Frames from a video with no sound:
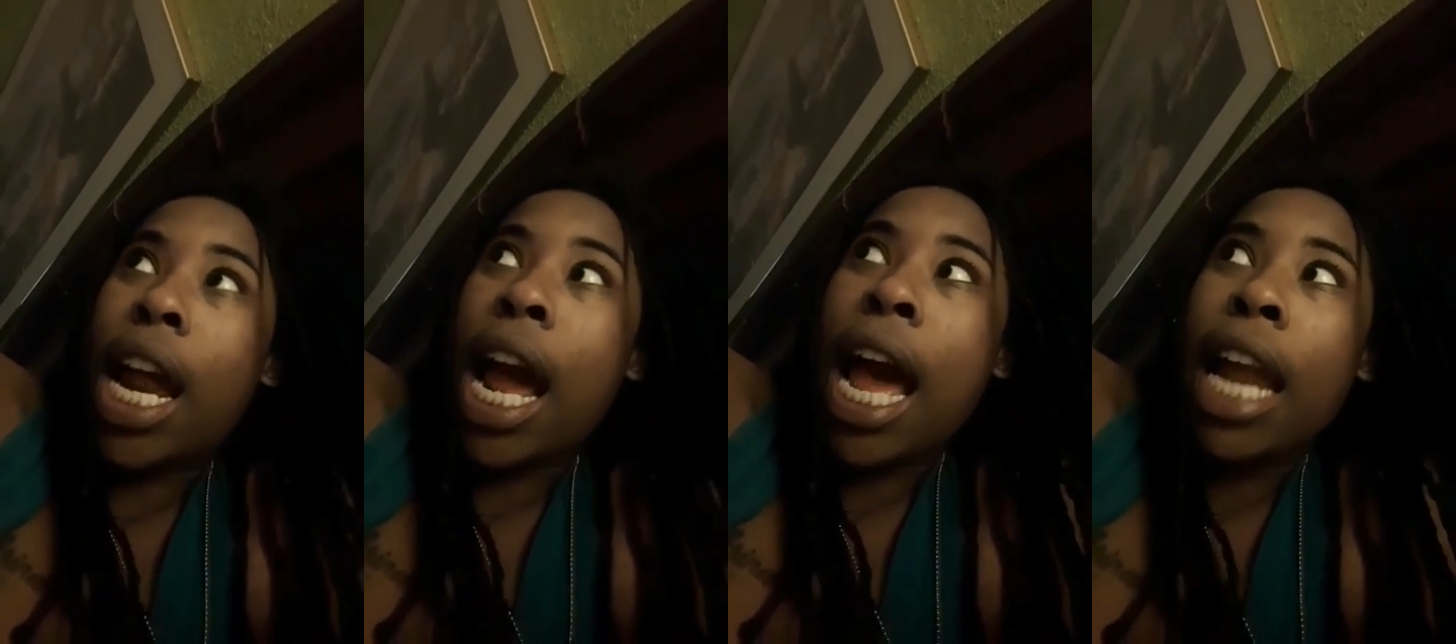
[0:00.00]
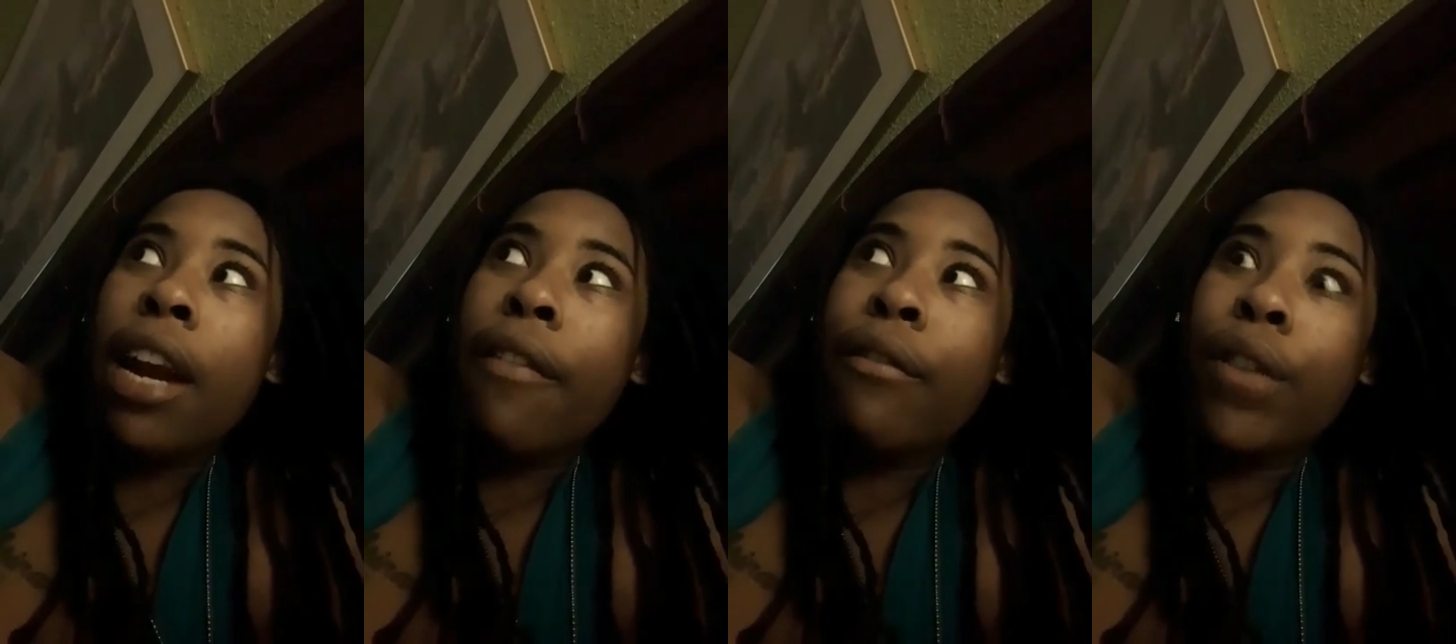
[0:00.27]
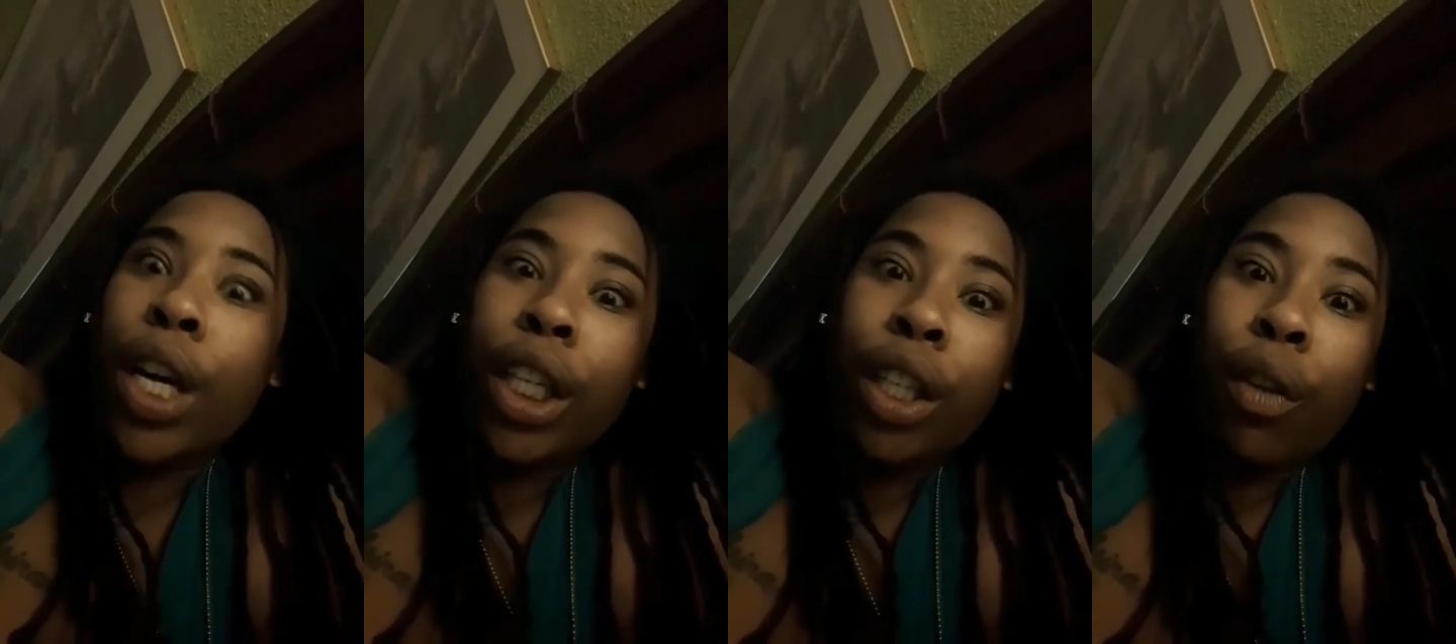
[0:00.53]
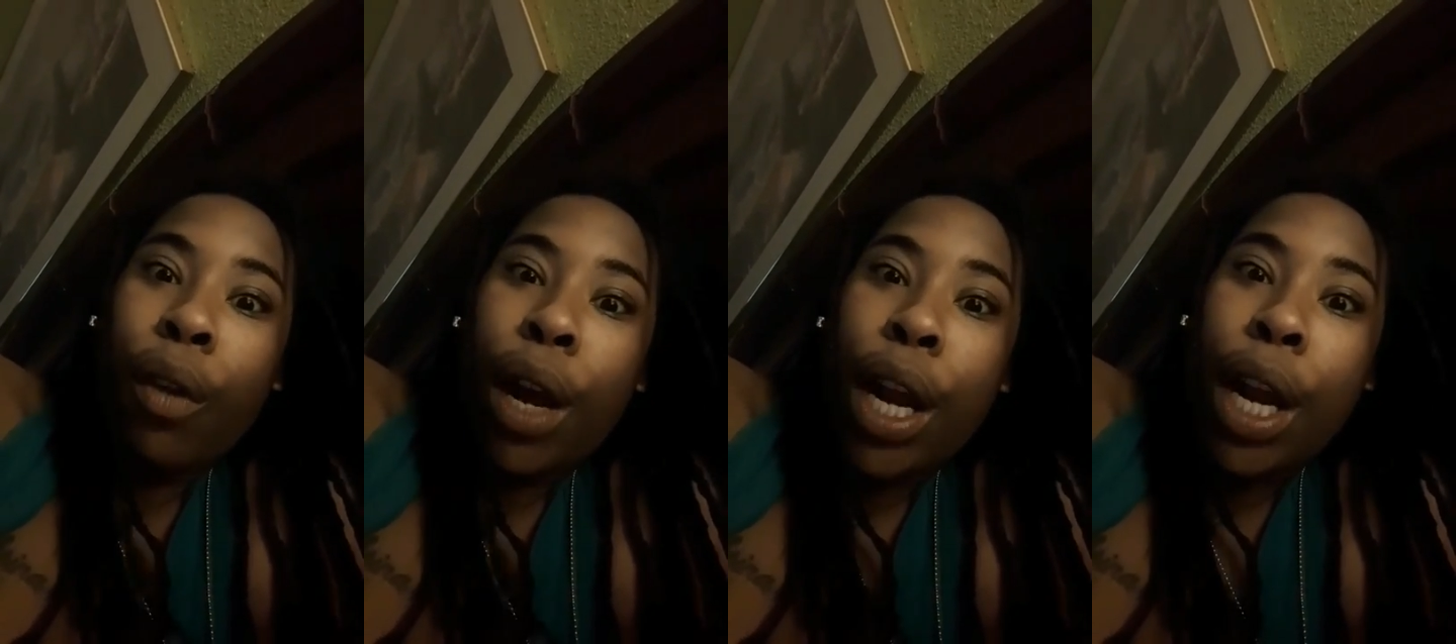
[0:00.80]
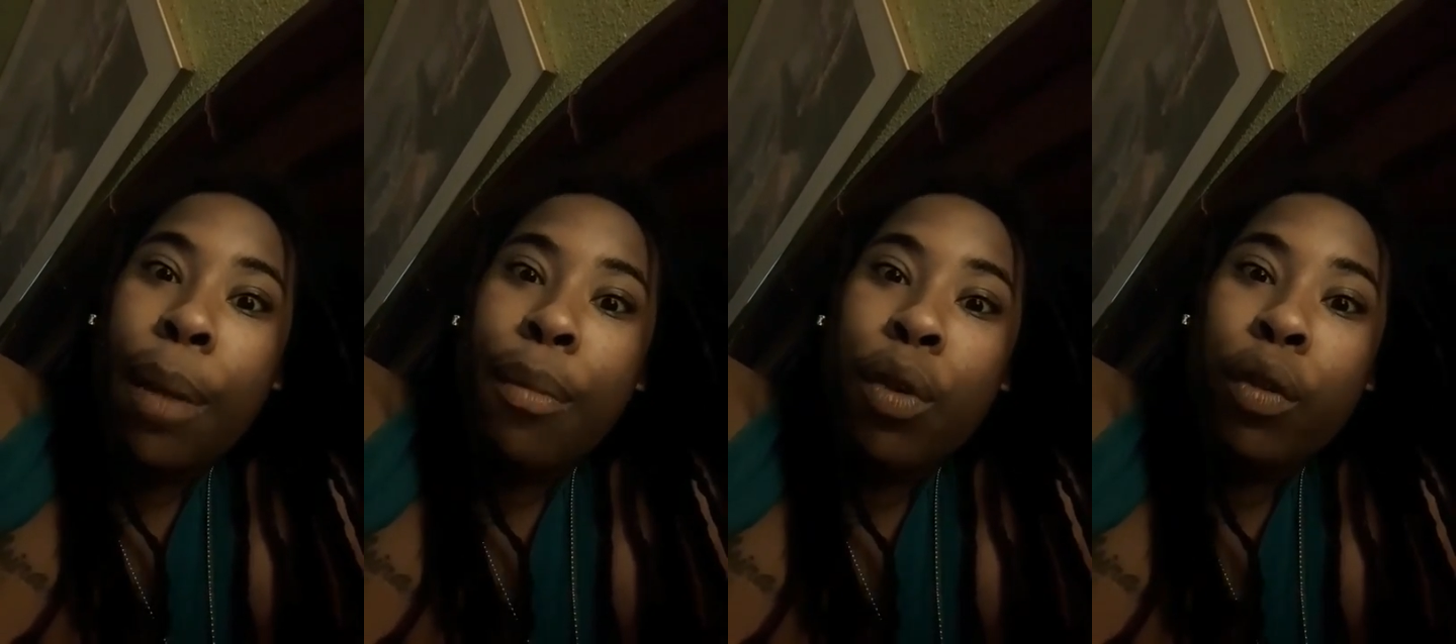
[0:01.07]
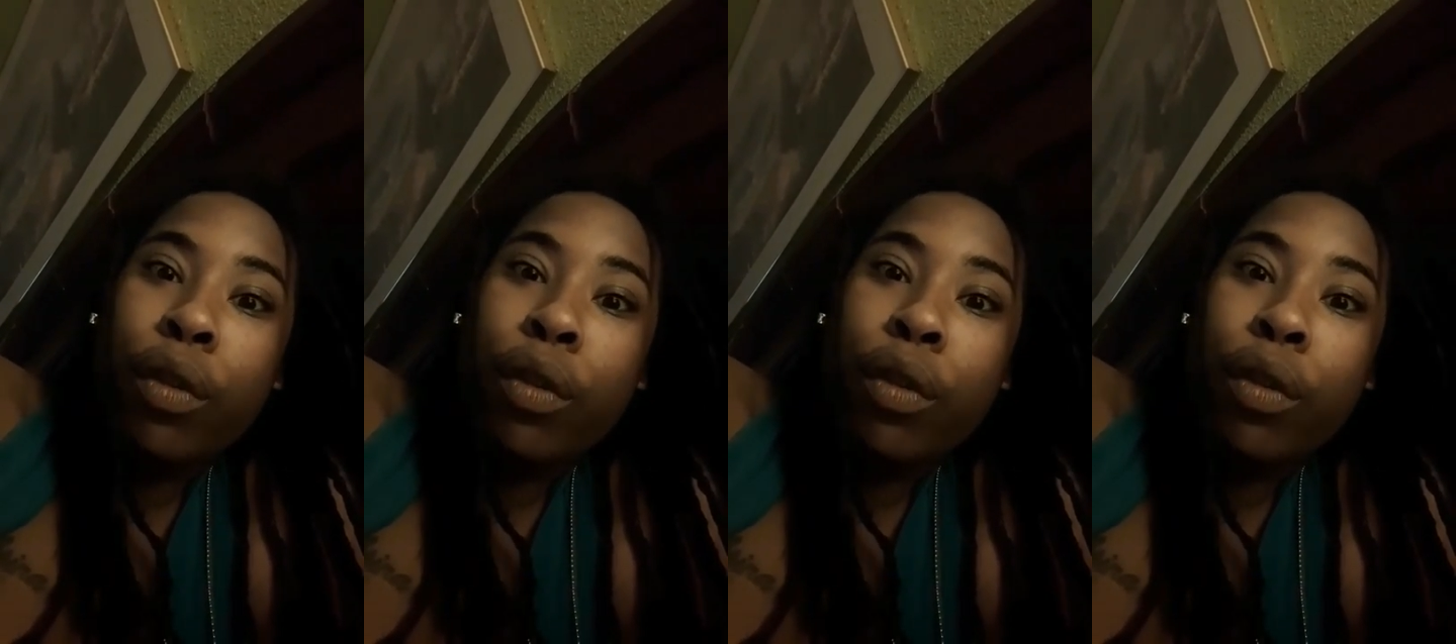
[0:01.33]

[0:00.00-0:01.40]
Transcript: and I done fucked around and